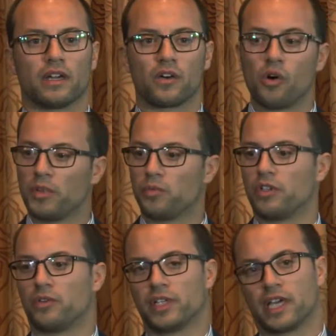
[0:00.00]
Goldman
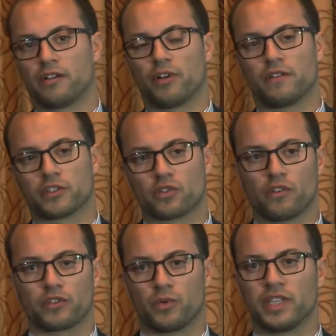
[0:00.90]
will only get a relevance
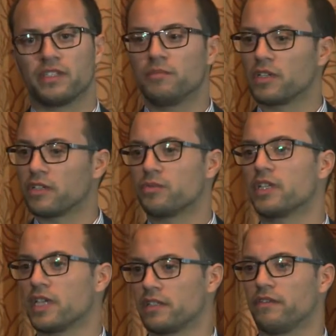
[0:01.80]
score of 20 because
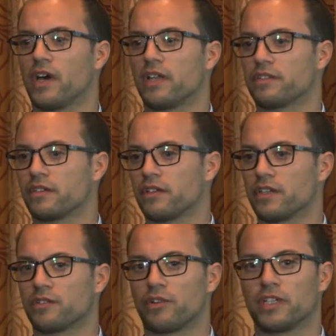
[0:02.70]
we identify it as
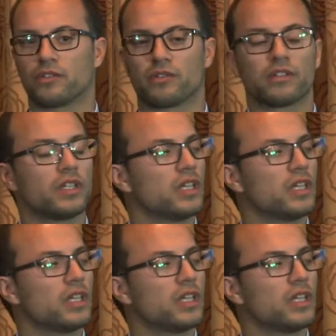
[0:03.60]
a rator.